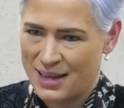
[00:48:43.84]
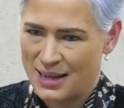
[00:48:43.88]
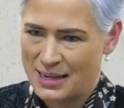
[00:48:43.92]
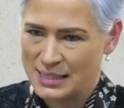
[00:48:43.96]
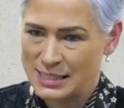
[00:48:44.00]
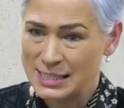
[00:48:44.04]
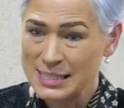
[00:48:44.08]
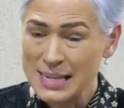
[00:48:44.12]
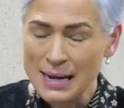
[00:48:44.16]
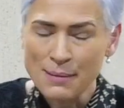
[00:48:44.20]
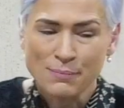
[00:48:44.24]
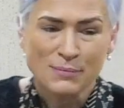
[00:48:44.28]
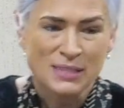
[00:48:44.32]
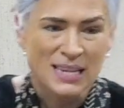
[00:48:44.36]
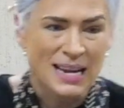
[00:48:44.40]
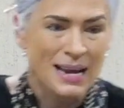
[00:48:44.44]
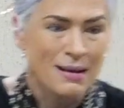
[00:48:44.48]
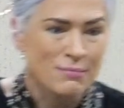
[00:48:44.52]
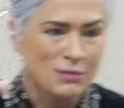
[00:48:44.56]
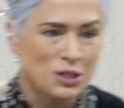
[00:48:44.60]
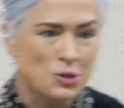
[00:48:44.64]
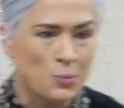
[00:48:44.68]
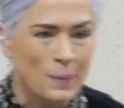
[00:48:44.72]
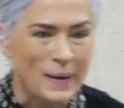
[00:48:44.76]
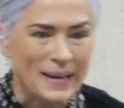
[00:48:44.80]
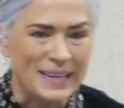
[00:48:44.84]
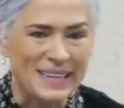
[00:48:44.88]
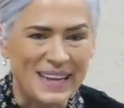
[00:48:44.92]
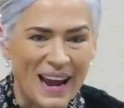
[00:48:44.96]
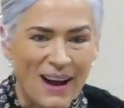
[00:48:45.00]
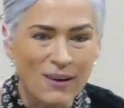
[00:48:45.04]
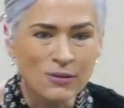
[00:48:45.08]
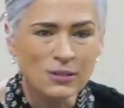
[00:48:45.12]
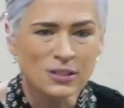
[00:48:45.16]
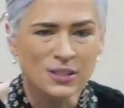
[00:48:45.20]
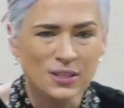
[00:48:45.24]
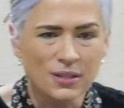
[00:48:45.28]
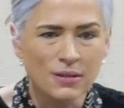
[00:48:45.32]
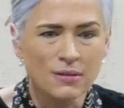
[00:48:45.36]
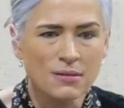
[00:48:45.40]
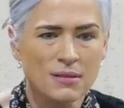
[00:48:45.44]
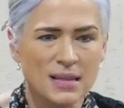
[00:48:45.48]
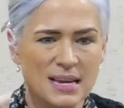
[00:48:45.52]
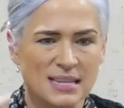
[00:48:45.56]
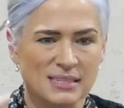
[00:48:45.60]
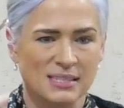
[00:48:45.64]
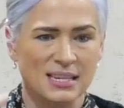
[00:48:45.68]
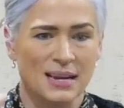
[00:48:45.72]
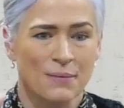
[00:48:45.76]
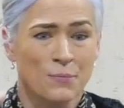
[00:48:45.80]
Sometimes we don't do
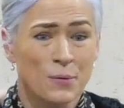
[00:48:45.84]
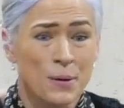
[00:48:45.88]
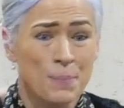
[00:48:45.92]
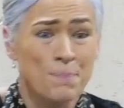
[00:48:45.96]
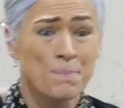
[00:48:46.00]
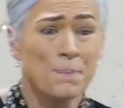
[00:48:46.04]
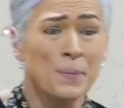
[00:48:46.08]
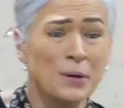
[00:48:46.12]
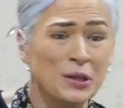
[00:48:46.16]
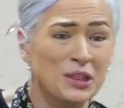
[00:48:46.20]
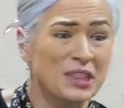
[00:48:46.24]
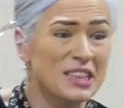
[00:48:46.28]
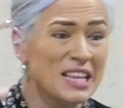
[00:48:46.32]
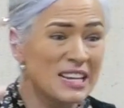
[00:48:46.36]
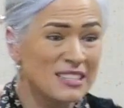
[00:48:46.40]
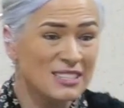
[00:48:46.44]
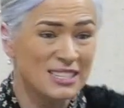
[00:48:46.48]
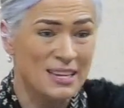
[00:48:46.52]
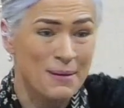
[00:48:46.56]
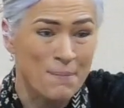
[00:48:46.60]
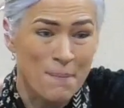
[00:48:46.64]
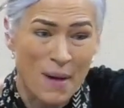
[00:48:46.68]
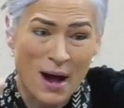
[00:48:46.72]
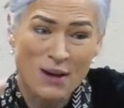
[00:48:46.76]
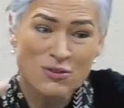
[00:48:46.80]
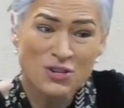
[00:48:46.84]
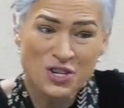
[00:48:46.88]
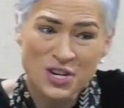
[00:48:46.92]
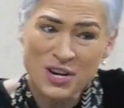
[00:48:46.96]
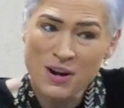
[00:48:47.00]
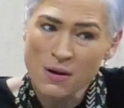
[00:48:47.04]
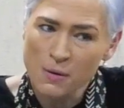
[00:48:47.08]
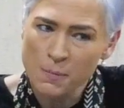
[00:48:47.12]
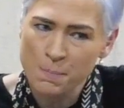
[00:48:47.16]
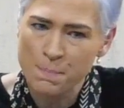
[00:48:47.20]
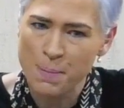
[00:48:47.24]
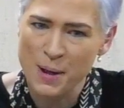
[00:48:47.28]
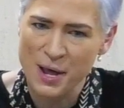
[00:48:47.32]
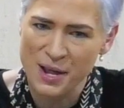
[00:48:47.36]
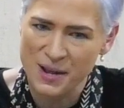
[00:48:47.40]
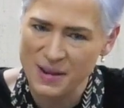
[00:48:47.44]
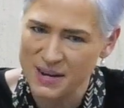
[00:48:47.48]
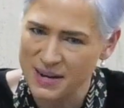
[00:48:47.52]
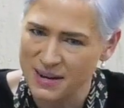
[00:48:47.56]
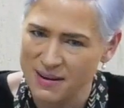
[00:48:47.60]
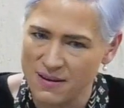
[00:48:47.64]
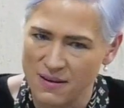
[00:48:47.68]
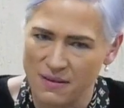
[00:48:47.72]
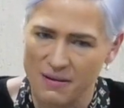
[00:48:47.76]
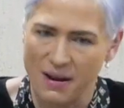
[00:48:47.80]
this and we put this emotional
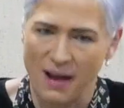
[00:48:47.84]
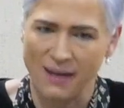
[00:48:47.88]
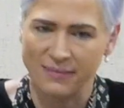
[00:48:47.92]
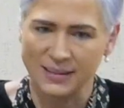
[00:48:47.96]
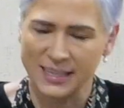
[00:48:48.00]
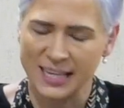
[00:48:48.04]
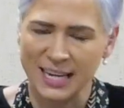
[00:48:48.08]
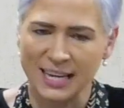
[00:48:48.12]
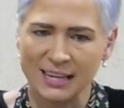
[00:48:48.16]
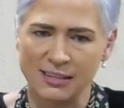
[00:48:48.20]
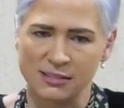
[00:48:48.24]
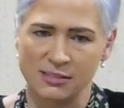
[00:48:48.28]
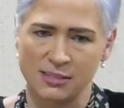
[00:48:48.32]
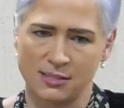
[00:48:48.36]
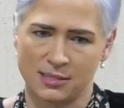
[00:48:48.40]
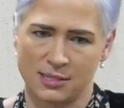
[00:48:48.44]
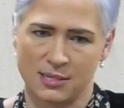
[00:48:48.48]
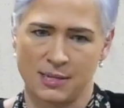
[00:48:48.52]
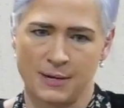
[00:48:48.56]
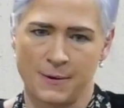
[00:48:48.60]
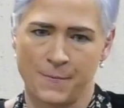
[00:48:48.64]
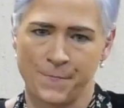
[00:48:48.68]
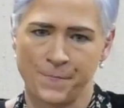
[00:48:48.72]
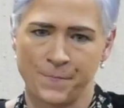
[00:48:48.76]
burden on our kids